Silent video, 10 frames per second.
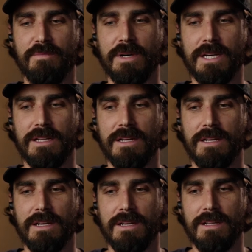But
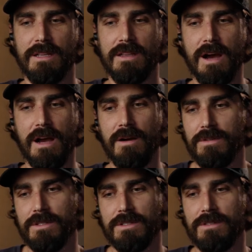nah, I
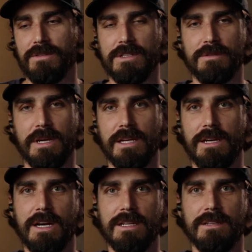would just trust my
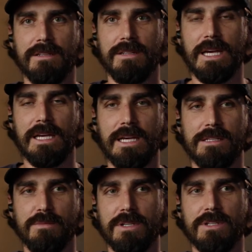gut, like
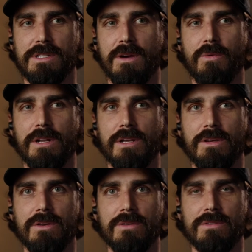as much as I want to
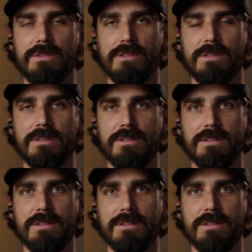use,